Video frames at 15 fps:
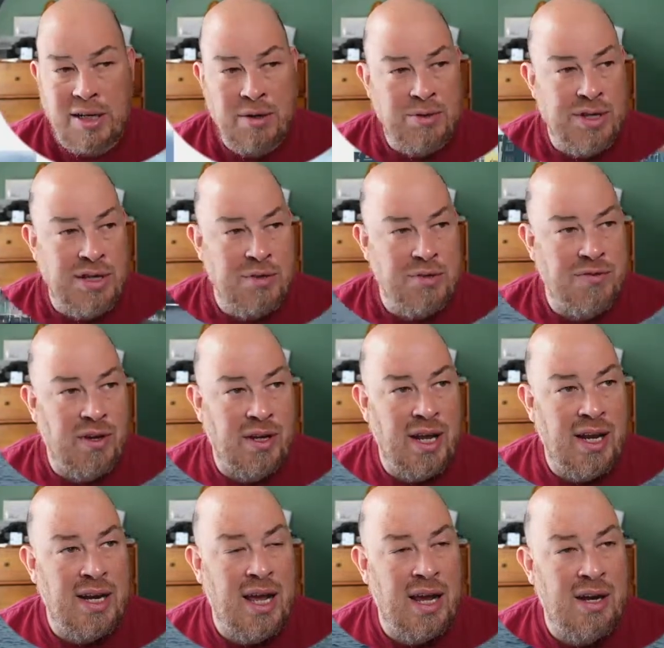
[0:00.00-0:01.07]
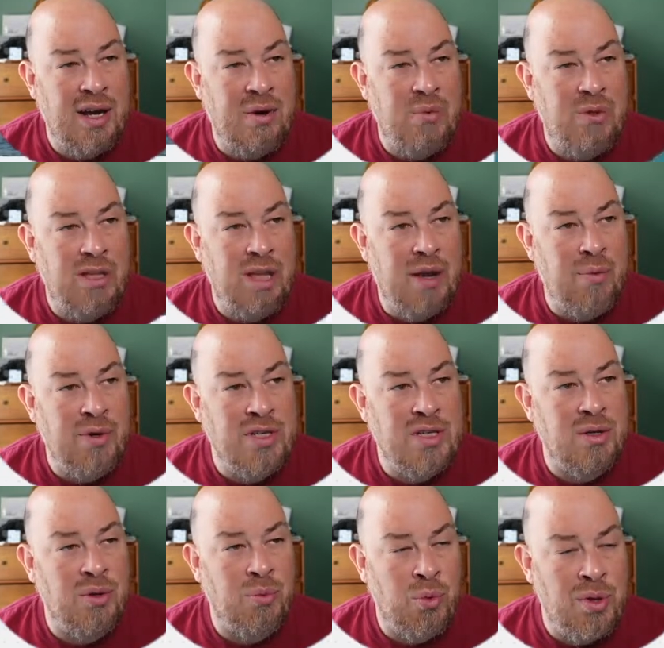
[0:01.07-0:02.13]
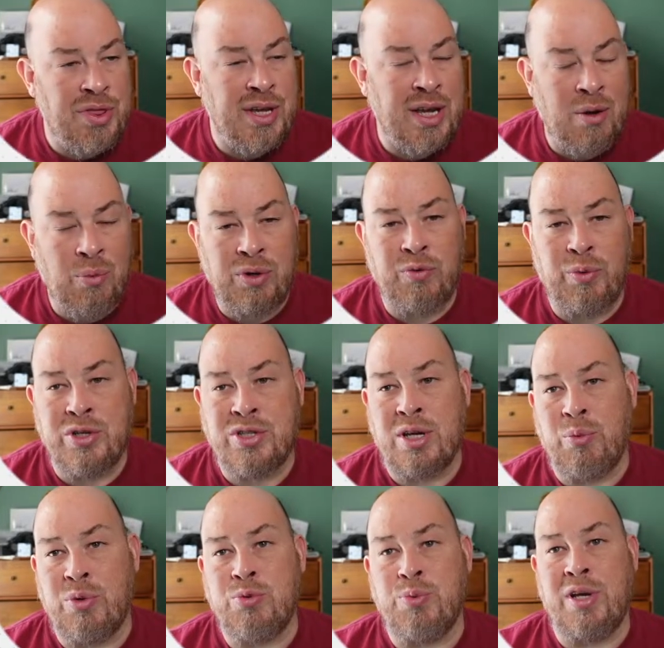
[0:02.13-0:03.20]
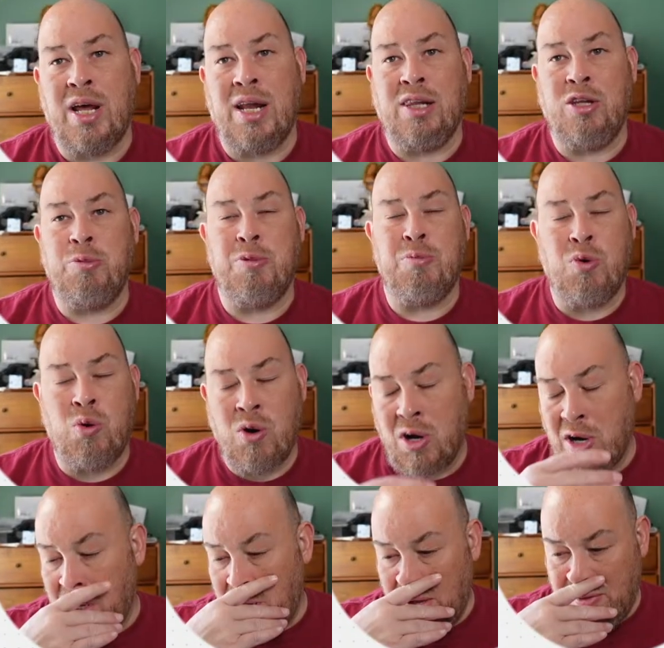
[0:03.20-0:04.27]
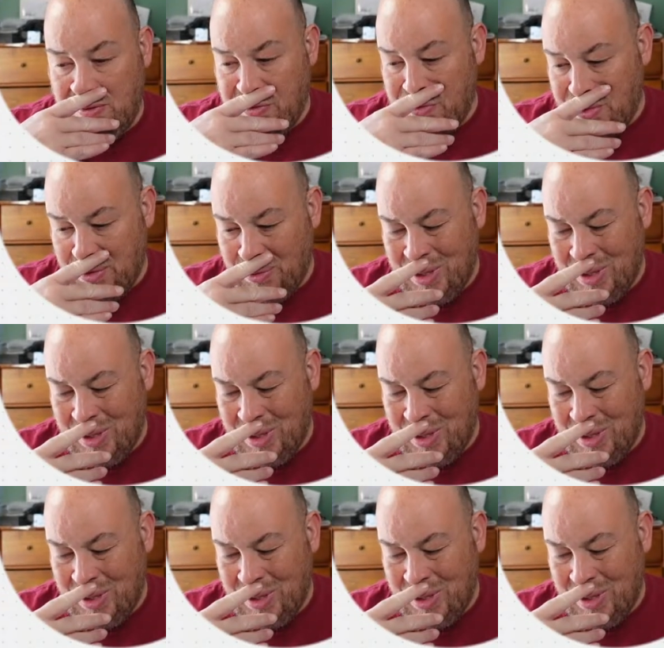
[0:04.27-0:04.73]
It was fun, and I wish, the one thing I would have wished, I wish we got a little bit more of that.